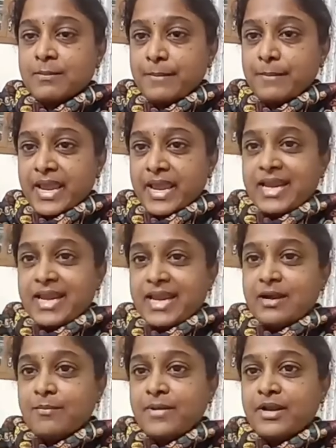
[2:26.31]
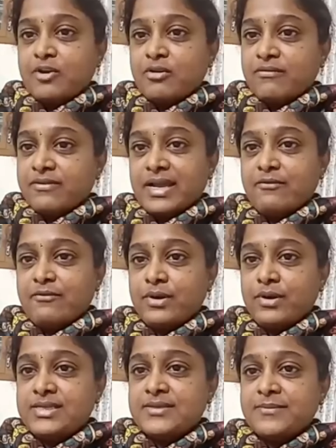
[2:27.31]
main complaint of
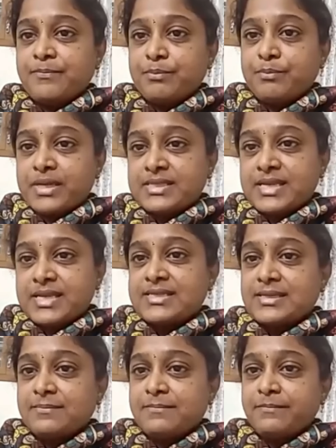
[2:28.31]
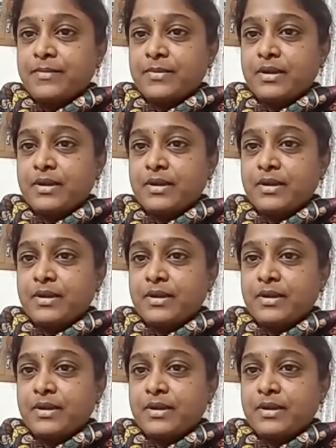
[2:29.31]
forgetfulness, besides some